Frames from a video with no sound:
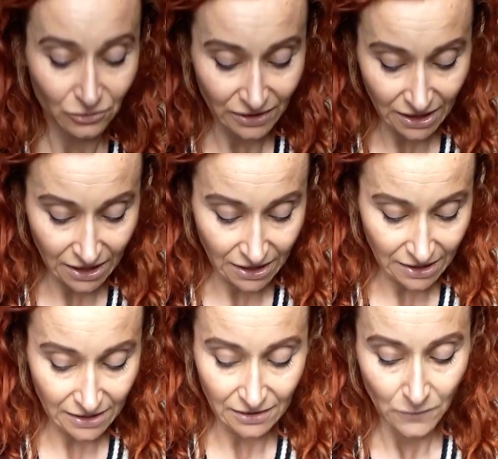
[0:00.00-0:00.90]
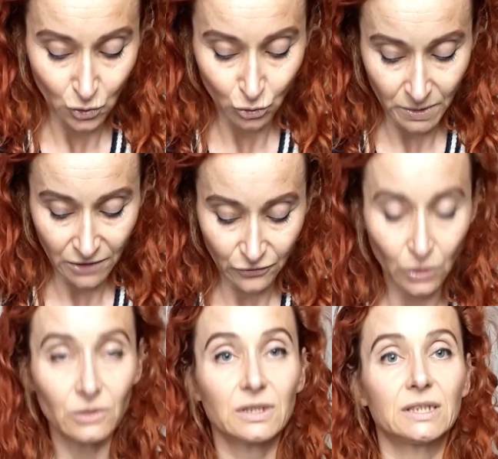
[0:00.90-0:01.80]
one is to be
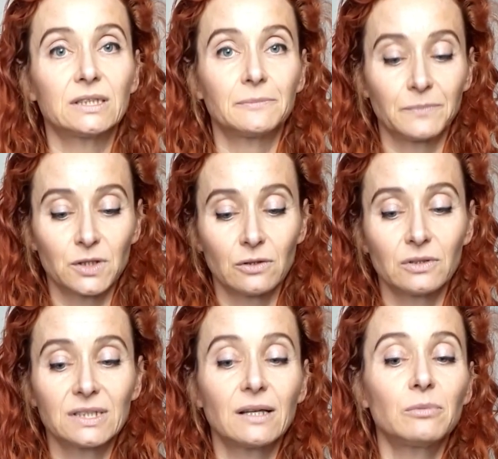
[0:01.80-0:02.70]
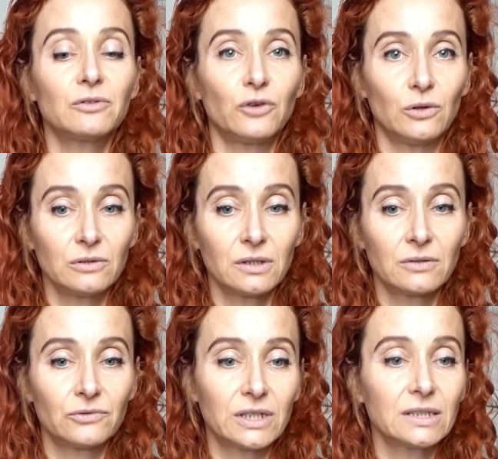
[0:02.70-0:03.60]
folded. So it's double fold,
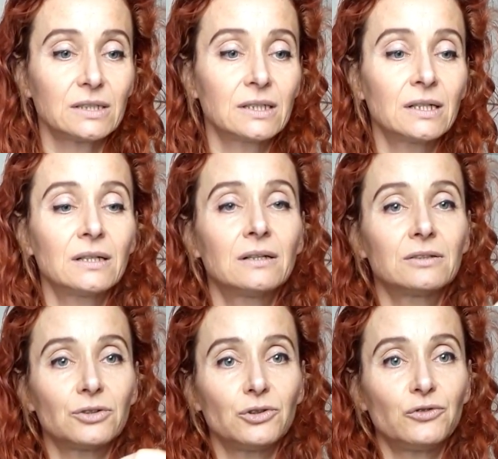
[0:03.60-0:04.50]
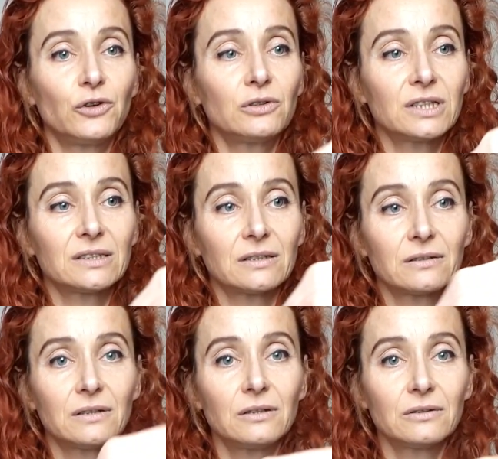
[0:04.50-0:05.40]
right? So you fold it
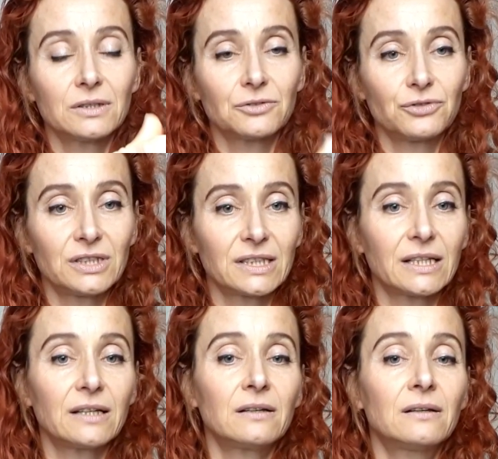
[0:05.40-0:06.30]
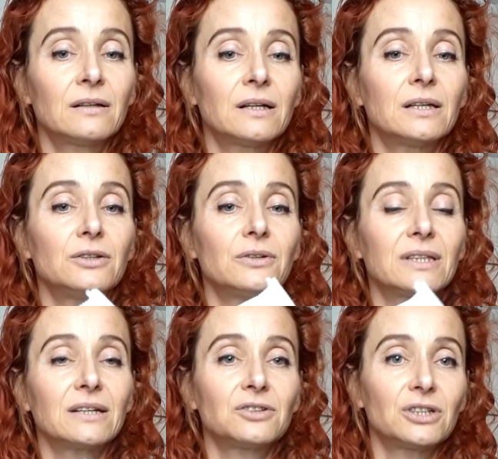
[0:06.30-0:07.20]
along the crease here, and you
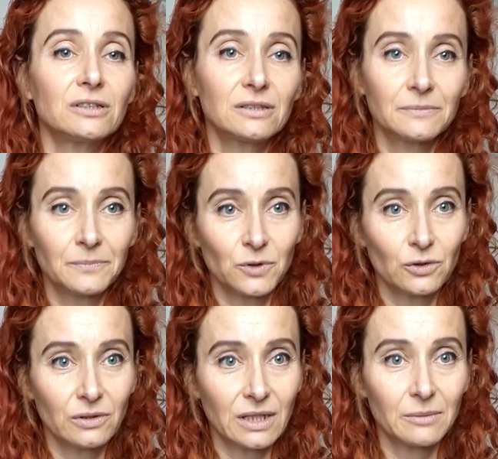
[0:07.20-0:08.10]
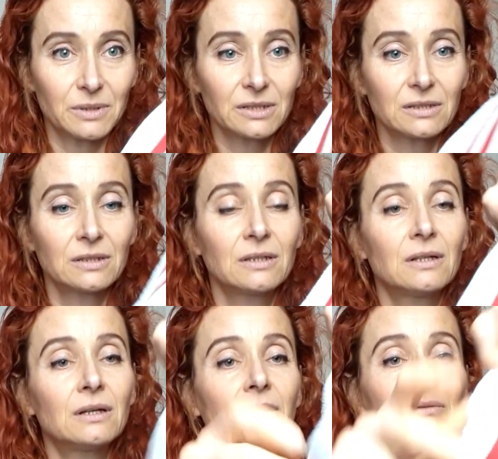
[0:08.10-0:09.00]
attach it to your garment
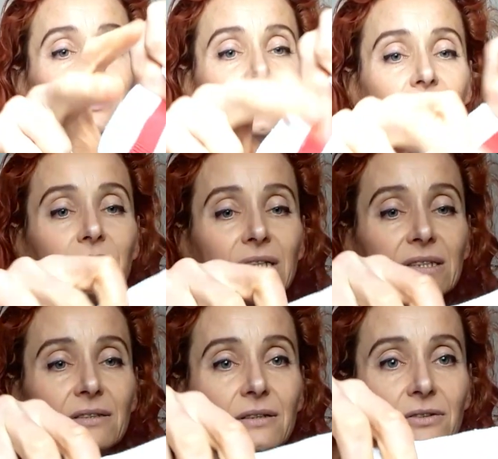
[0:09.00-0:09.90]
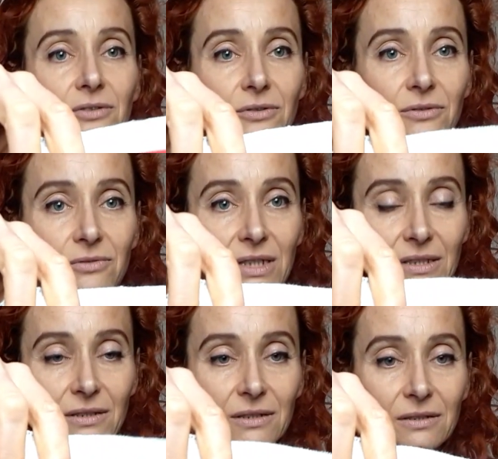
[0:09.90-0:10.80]
with the right side to the right
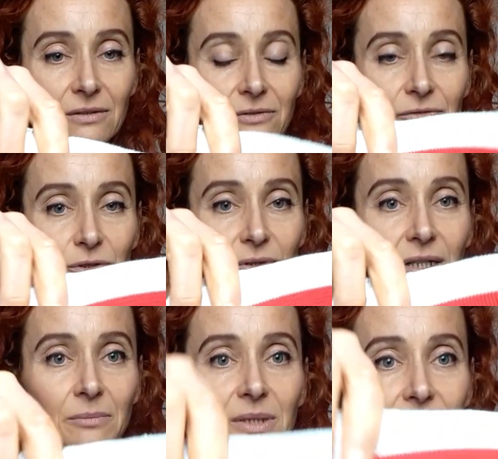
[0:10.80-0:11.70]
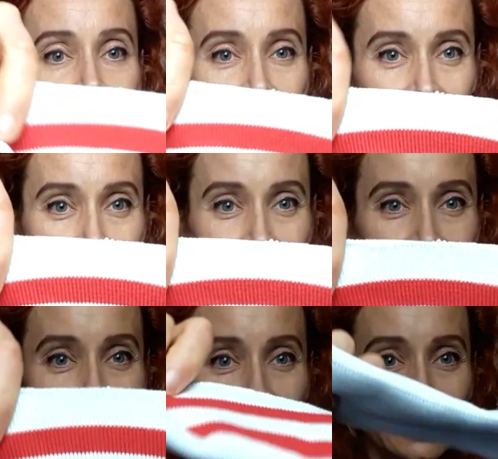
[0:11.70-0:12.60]
side of your garment. You
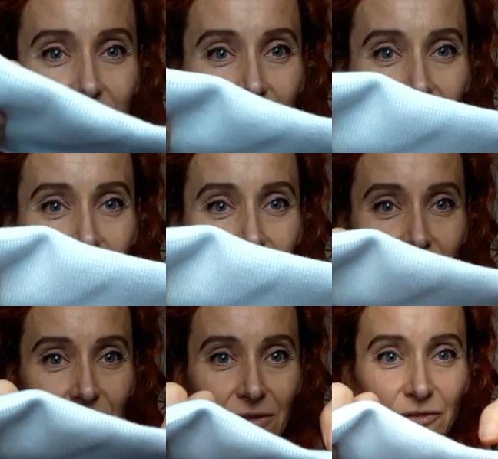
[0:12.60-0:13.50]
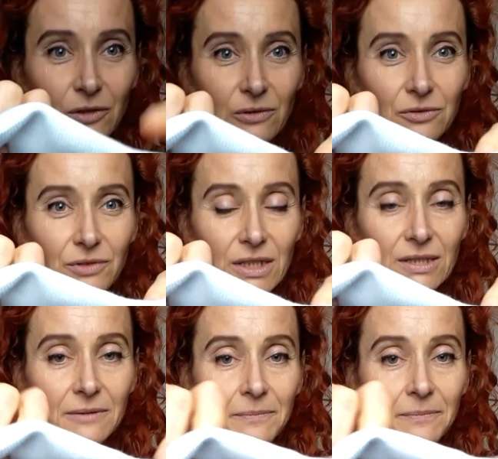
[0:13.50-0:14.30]
attach it like that. So it's got a fold, right?